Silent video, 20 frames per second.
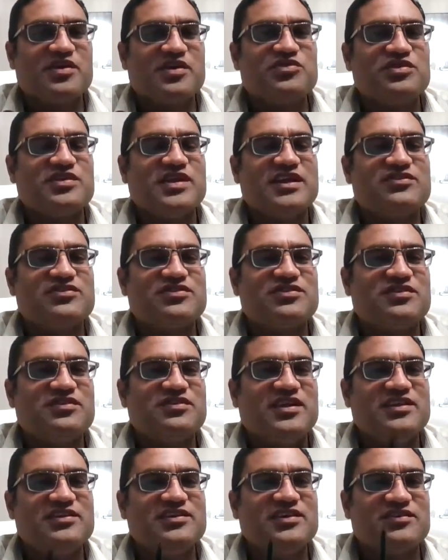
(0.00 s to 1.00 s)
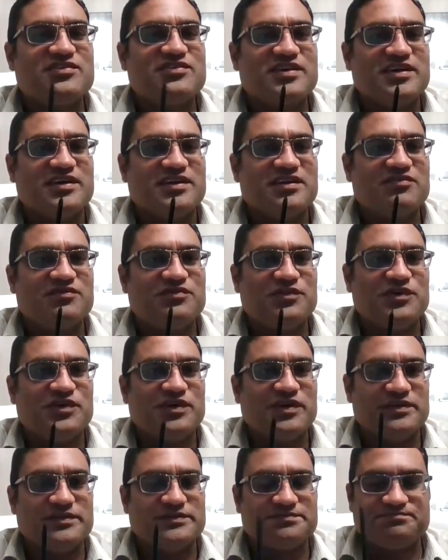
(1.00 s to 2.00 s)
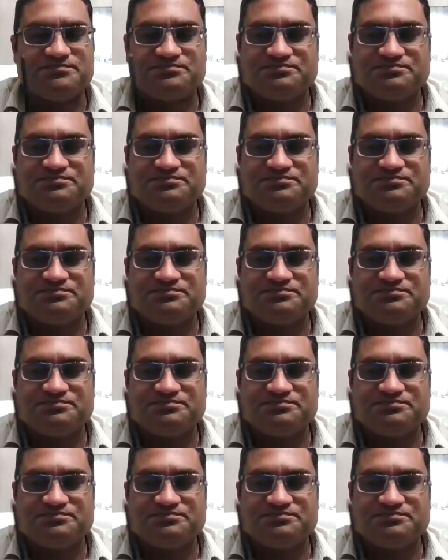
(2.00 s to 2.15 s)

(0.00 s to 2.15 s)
So that's ninja skill for you.